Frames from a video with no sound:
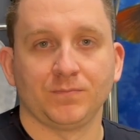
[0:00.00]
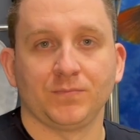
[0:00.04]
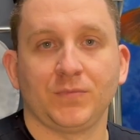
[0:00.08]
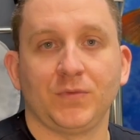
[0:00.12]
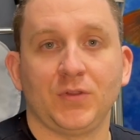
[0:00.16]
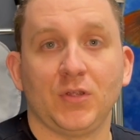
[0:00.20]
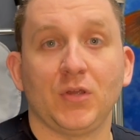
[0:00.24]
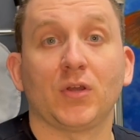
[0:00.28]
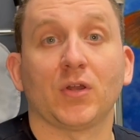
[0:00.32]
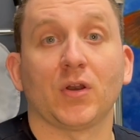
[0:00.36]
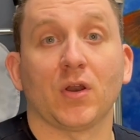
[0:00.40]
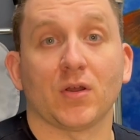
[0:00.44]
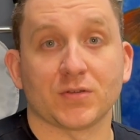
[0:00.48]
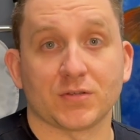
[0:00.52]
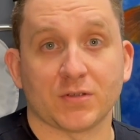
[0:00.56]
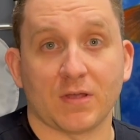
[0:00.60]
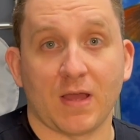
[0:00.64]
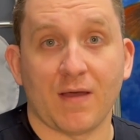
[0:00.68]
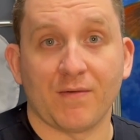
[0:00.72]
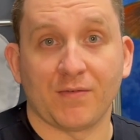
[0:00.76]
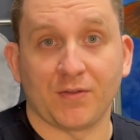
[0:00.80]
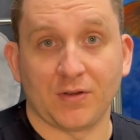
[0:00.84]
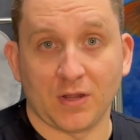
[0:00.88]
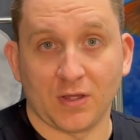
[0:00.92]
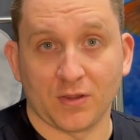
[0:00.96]
You can also
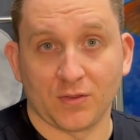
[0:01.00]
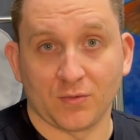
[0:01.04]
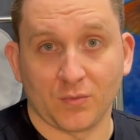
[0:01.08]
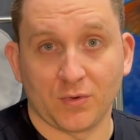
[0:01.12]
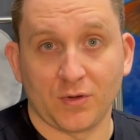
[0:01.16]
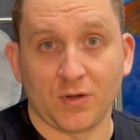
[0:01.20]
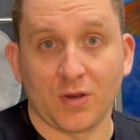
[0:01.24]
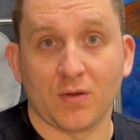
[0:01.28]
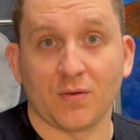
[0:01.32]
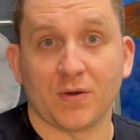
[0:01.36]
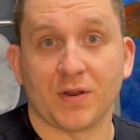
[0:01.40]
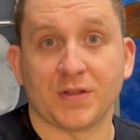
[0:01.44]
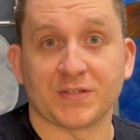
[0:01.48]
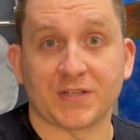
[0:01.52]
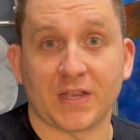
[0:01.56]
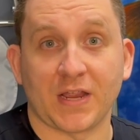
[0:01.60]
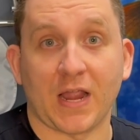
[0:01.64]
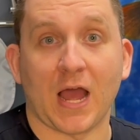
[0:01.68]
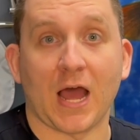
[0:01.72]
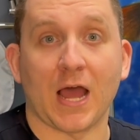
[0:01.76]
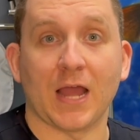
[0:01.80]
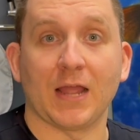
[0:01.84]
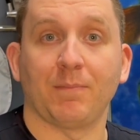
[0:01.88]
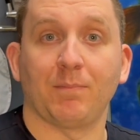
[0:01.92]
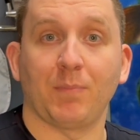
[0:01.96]
have another one known as a
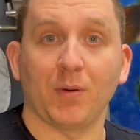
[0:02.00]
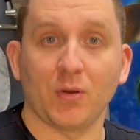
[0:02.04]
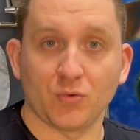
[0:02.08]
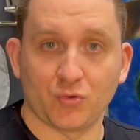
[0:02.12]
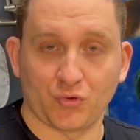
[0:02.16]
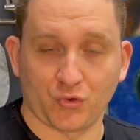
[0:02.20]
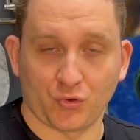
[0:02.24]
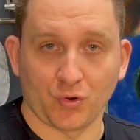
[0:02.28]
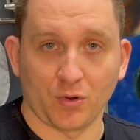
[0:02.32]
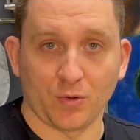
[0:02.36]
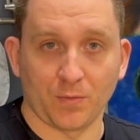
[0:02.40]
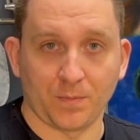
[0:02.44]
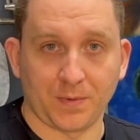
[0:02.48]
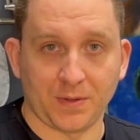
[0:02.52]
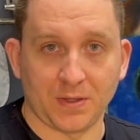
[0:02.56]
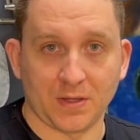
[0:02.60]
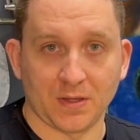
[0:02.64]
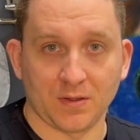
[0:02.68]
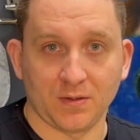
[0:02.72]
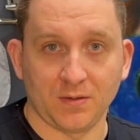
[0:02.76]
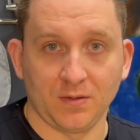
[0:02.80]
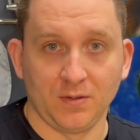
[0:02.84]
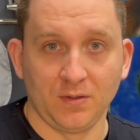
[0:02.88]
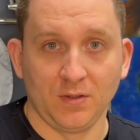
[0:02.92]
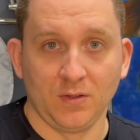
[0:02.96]

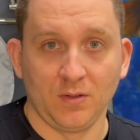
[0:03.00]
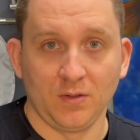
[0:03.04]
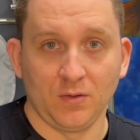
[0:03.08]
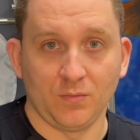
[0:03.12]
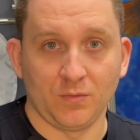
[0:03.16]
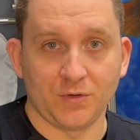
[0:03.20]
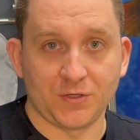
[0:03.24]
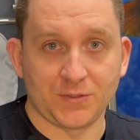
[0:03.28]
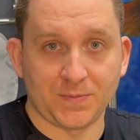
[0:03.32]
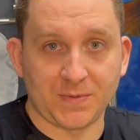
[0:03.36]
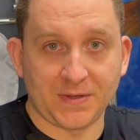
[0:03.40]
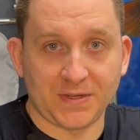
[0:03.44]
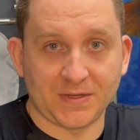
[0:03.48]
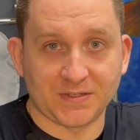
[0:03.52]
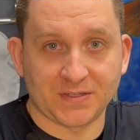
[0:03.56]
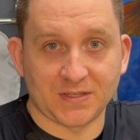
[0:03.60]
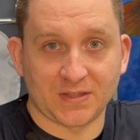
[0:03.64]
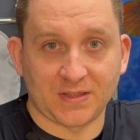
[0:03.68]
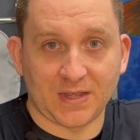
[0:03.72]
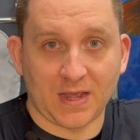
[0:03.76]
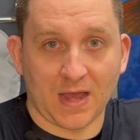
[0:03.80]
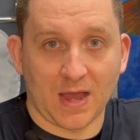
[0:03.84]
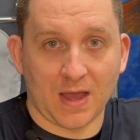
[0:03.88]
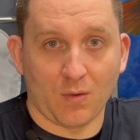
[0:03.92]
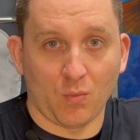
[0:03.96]
hypotropia, which means that
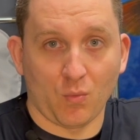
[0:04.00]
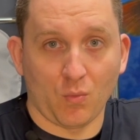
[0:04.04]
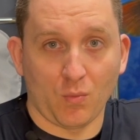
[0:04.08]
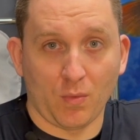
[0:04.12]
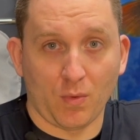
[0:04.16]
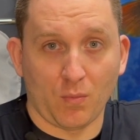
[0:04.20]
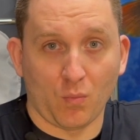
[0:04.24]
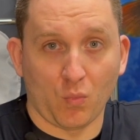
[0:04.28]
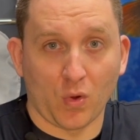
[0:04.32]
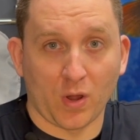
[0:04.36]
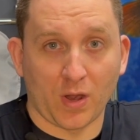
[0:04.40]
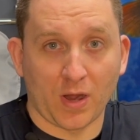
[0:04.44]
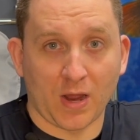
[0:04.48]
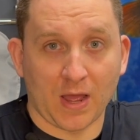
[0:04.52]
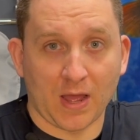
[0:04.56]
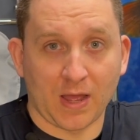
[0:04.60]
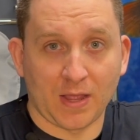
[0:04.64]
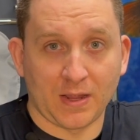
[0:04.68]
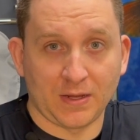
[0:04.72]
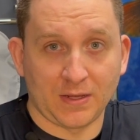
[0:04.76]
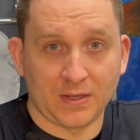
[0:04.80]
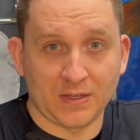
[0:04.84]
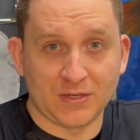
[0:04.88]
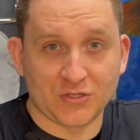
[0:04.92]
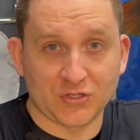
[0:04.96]
the one
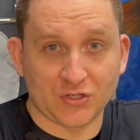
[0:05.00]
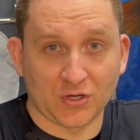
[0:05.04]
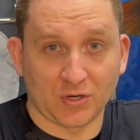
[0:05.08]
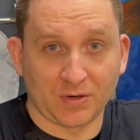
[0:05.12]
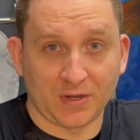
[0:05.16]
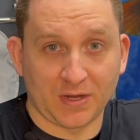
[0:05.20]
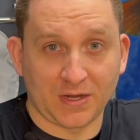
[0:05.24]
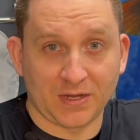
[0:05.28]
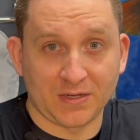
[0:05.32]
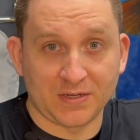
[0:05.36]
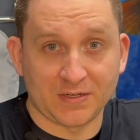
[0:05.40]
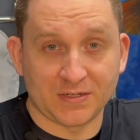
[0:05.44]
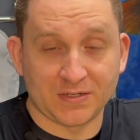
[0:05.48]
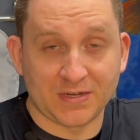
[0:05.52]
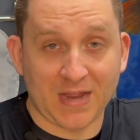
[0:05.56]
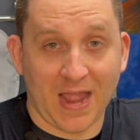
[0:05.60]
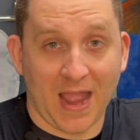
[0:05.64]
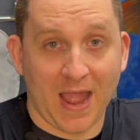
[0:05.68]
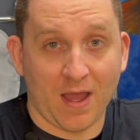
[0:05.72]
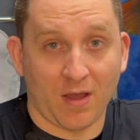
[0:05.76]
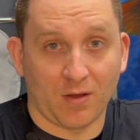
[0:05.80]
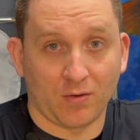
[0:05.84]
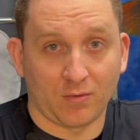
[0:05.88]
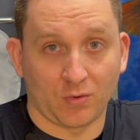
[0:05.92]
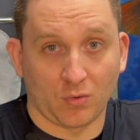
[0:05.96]
eye is turning
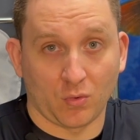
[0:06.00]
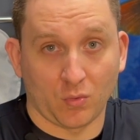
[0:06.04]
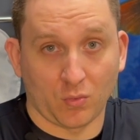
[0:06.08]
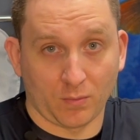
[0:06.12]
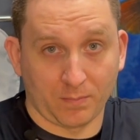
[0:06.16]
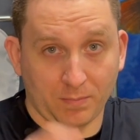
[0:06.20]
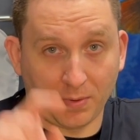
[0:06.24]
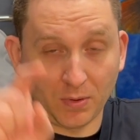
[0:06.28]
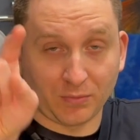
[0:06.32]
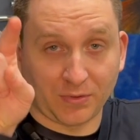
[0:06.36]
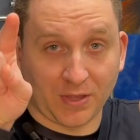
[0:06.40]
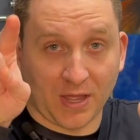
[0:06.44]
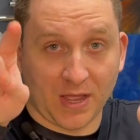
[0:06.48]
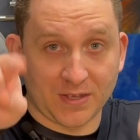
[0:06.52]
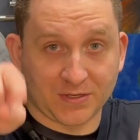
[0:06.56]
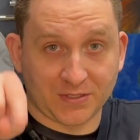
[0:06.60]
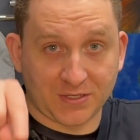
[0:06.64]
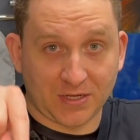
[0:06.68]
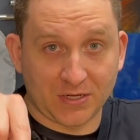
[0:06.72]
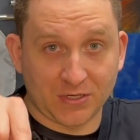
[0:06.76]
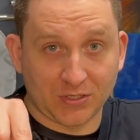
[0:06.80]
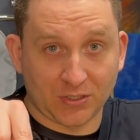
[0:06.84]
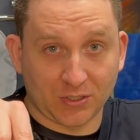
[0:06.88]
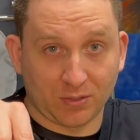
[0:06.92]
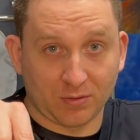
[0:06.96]
down, or both eyes
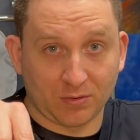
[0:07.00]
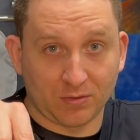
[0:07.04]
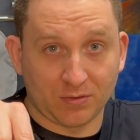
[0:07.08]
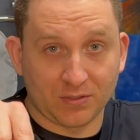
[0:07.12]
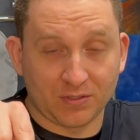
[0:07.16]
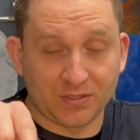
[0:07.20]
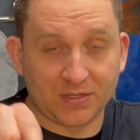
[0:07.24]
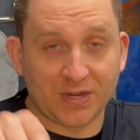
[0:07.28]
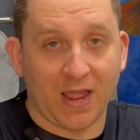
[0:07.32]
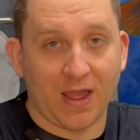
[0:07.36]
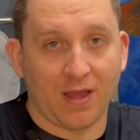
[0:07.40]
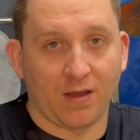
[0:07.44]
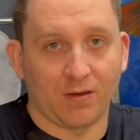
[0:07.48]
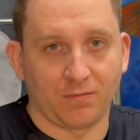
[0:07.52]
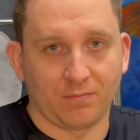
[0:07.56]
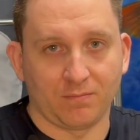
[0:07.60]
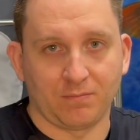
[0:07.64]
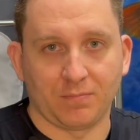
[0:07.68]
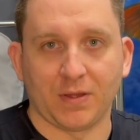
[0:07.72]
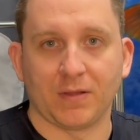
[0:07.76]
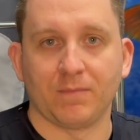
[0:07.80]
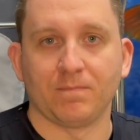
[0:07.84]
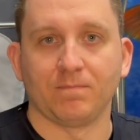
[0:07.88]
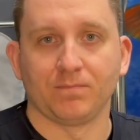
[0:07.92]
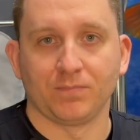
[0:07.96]
can turn down,
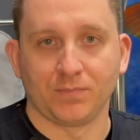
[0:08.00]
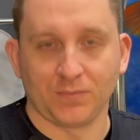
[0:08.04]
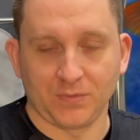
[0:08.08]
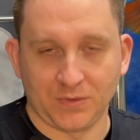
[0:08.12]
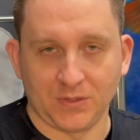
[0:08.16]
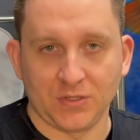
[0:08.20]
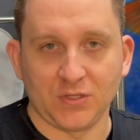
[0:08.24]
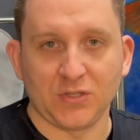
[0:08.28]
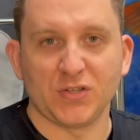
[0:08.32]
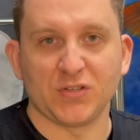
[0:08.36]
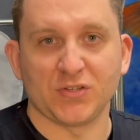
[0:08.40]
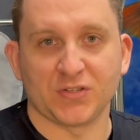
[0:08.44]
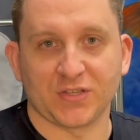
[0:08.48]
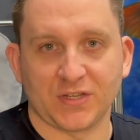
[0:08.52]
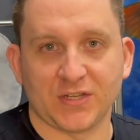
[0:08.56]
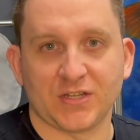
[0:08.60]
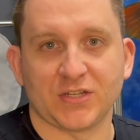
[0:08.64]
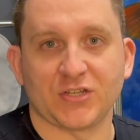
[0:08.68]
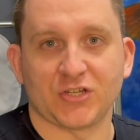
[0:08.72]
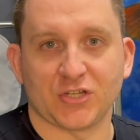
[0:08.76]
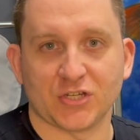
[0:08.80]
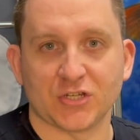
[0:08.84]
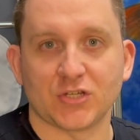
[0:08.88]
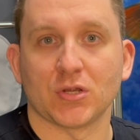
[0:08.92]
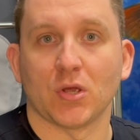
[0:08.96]
but usually
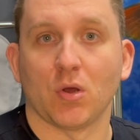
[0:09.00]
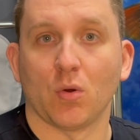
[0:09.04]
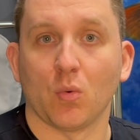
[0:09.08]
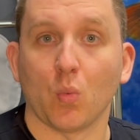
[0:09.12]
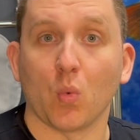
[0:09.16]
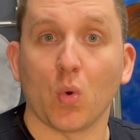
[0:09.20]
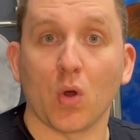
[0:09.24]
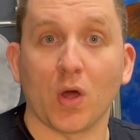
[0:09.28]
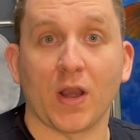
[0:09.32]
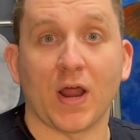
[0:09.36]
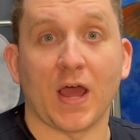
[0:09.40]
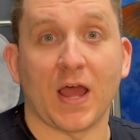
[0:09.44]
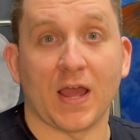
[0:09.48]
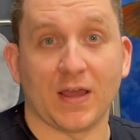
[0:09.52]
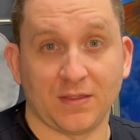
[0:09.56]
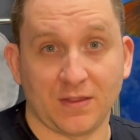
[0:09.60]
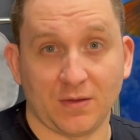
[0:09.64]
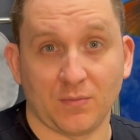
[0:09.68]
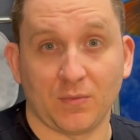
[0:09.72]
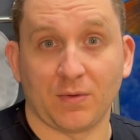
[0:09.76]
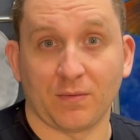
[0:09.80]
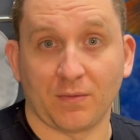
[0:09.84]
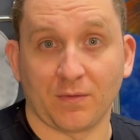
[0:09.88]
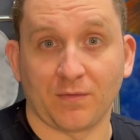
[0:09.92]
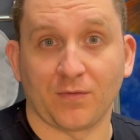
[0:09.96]
it's just one eye
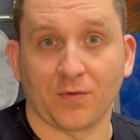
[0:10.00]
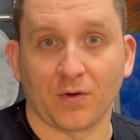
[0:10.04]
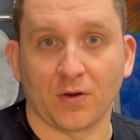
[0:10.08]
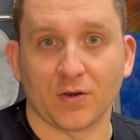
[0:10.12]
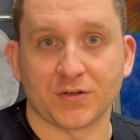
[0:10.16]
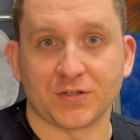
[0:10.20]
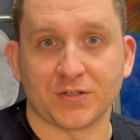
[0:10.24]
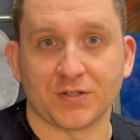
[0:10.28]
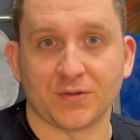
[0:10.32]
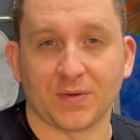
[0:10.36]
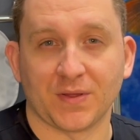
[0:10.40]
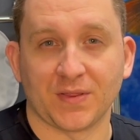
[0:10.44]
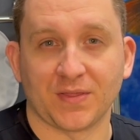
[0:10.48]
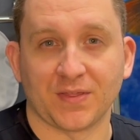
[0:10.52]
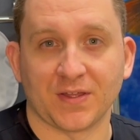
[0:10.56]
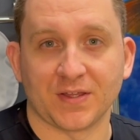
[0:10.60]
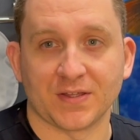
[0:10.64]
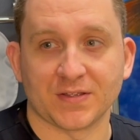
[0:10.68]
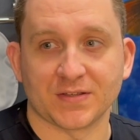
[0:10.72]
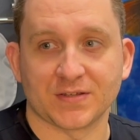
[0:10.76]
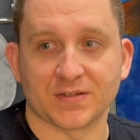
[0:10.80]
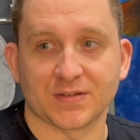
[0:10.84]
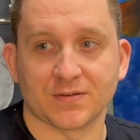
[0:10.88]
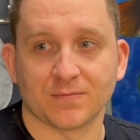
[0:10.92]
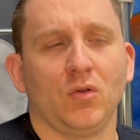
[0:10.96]
that we refer to in
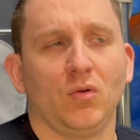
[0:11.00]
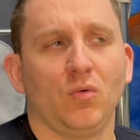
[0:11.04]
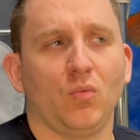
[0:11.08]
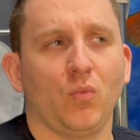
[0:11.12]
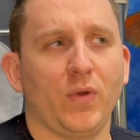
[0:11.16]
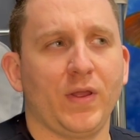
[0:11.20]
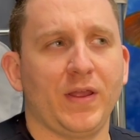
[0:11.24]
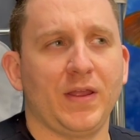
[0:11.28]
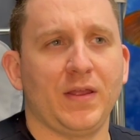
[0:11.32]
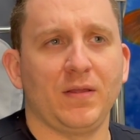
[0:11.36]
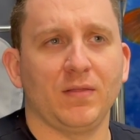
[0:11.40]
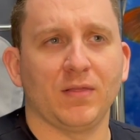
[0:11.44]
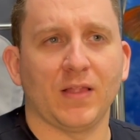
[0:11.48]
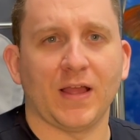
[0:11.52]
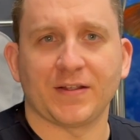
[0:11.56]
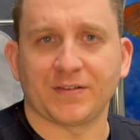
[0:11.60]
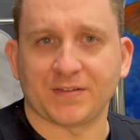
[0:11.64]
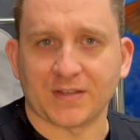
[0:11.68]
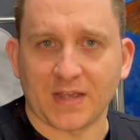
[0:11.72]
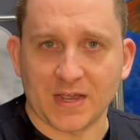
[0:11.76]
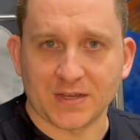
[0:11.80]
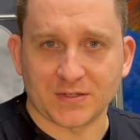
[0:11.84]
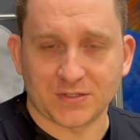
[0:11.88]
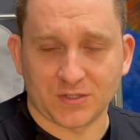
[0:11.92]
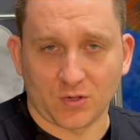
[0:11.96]
this. We like
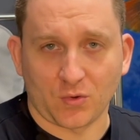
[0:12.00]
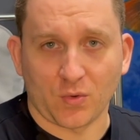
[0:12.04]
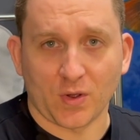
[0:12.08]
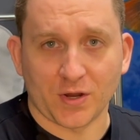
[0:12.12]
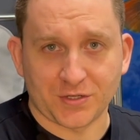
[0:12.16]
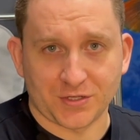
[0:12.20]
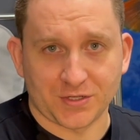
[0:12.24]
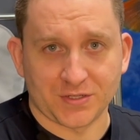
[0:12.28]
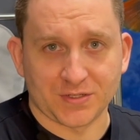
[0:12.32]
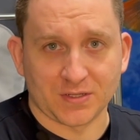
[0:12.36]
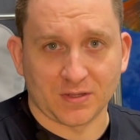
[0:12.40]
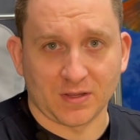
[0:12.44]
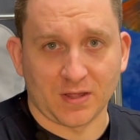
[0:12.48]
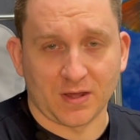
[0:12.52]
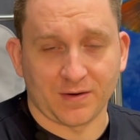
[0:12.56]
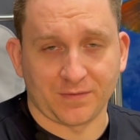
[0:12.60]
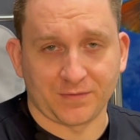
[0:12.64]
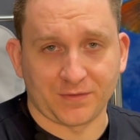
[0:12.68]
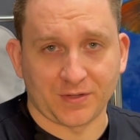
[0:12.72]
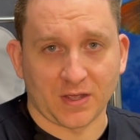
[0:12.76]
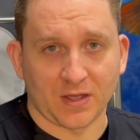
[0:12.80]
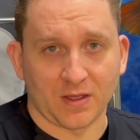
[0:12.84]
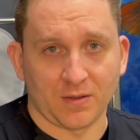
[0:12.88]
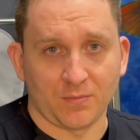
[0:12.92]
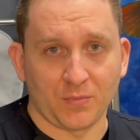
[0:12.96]
to ask the questions a lot
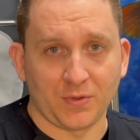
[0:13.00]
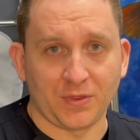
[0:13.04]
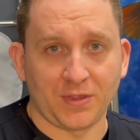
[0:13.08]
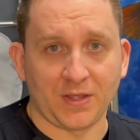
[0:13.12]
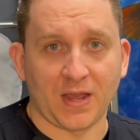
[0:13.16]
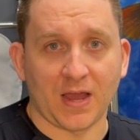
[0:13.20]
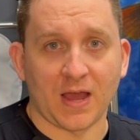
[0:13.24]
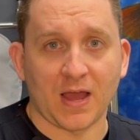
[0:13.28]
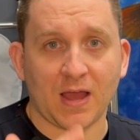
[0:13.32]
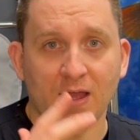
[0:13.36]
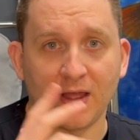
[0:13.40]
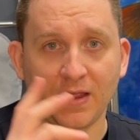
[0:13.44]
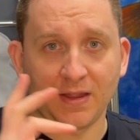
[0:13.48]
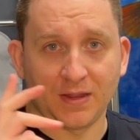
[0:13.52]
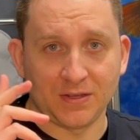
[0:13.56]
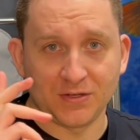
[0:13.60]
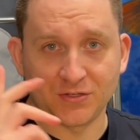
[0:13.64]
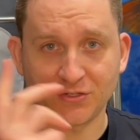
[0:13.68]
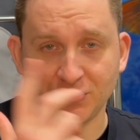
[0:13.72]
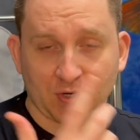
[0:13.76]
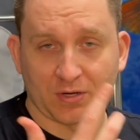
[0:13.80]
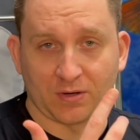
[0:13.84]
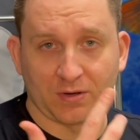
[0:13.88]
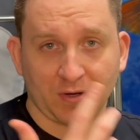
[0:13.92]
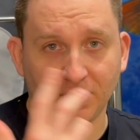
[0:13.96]
of time when the eye is
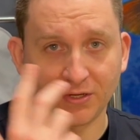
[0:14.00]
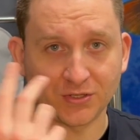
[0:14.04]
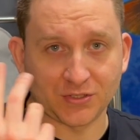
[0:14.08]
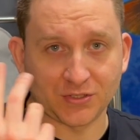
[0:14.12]
turning a